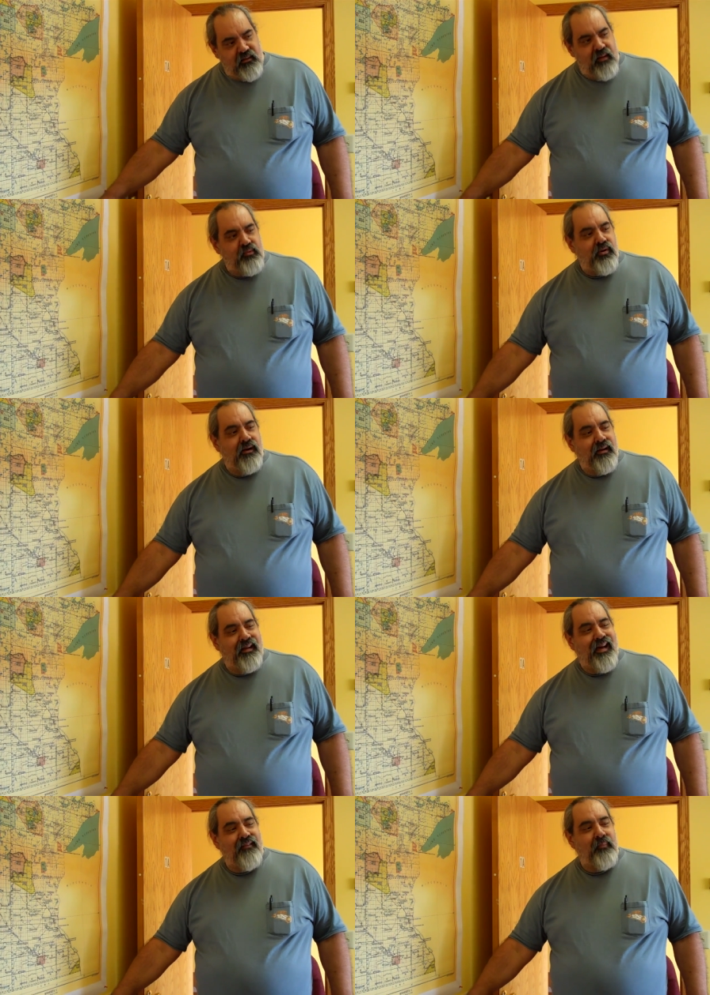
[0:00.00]
is them trying
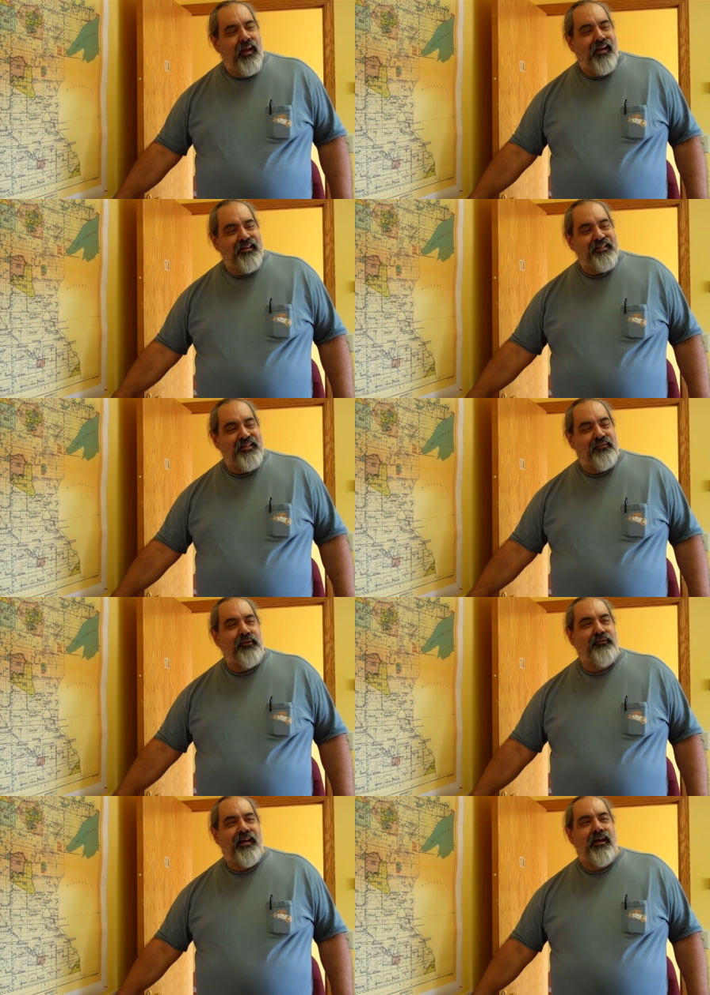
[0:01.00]
to get out of paying us the
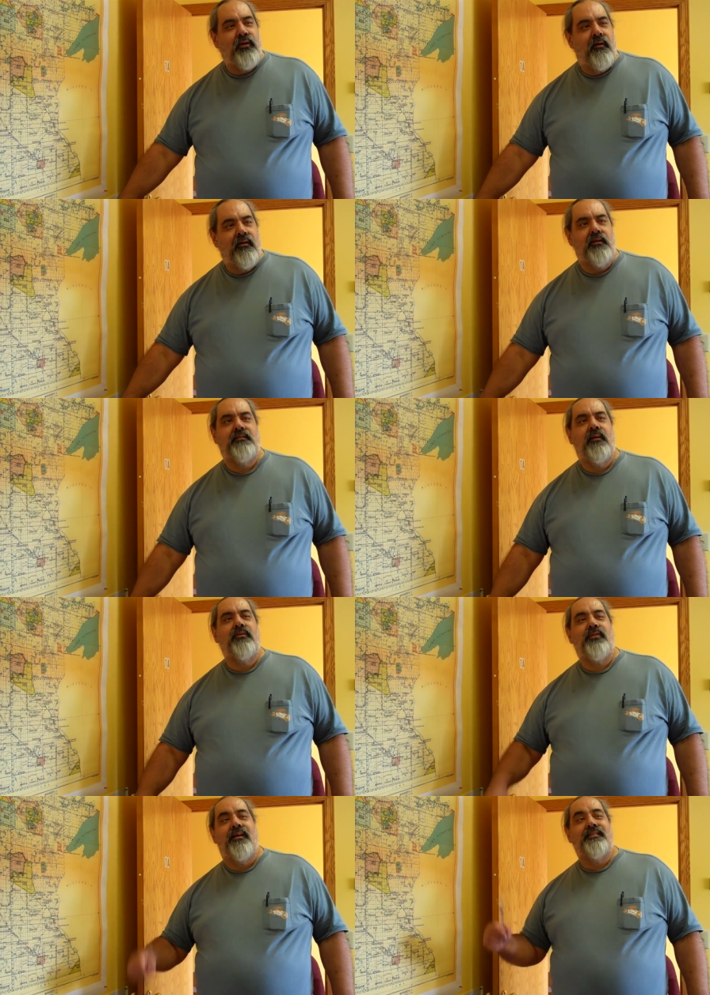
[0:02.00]
full value of it because
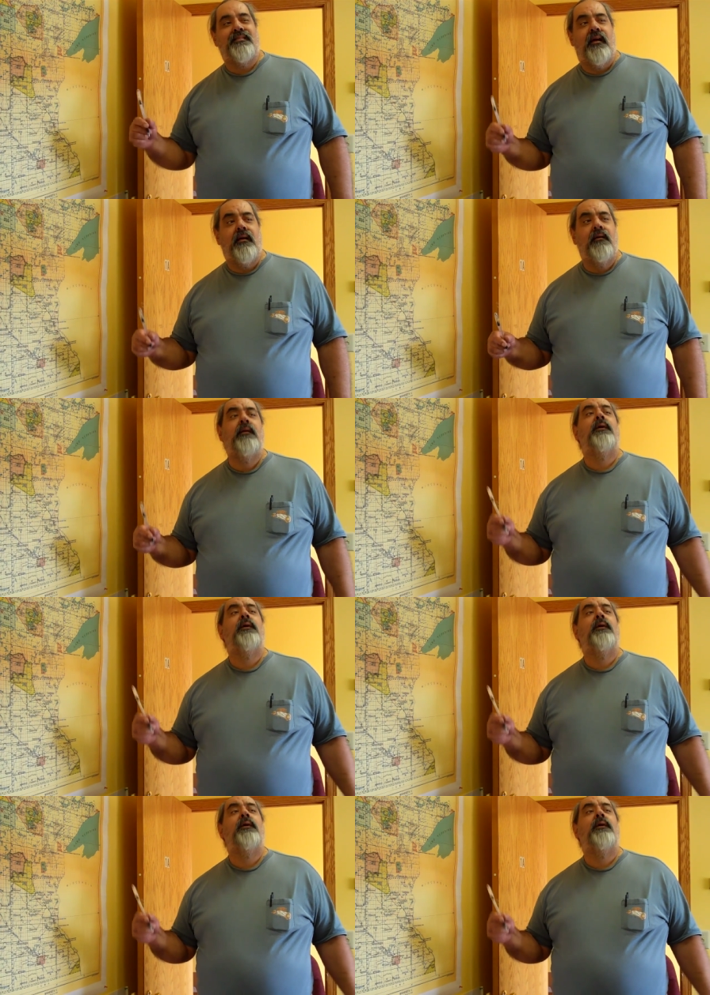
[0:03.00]
they were trying to say